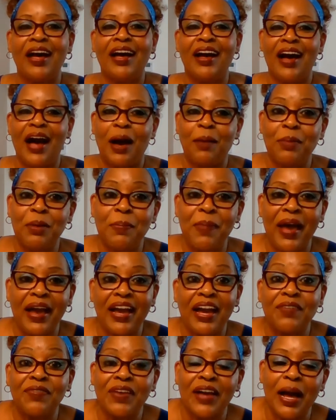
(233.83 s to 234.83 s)
I'll be back.
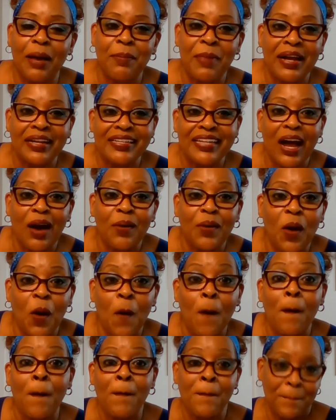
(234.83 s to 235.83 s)
I forgot my
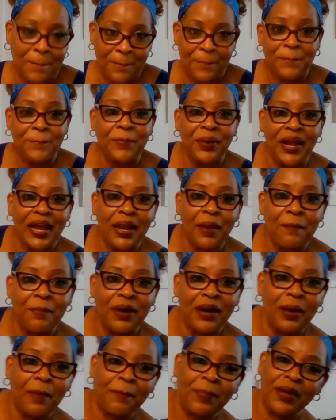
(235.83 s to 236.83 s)
doggone bread and
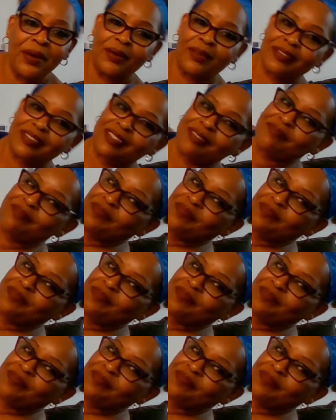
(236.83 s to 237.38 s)
butter pickles.